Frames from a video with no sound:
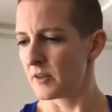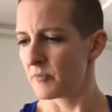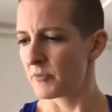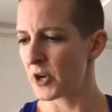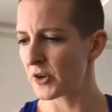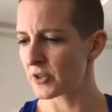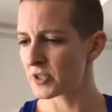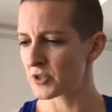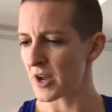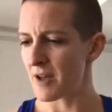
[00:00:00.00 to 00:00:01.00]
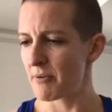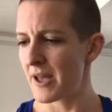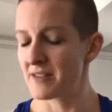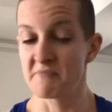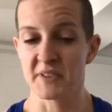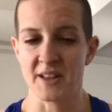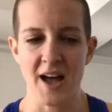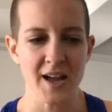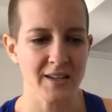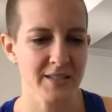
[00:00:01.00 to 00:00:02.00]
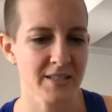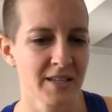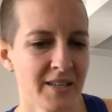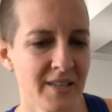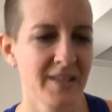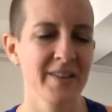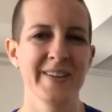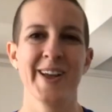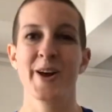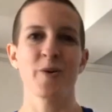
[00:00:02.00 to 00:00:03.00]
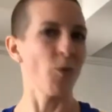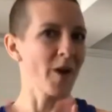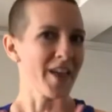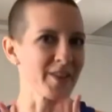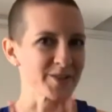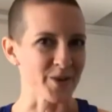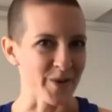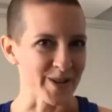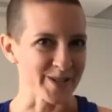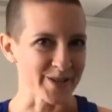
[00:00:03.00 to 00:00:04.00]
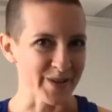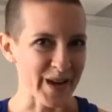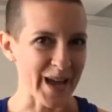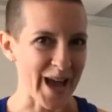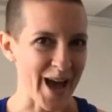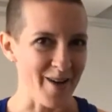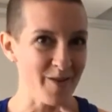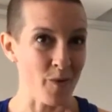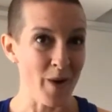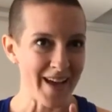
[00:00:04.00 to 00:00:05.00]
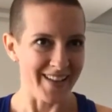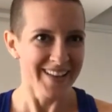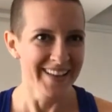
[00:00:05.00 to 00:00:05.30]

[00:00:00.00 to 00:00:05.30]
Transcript: yoga strap, and blocks. What other toys do I have? Well,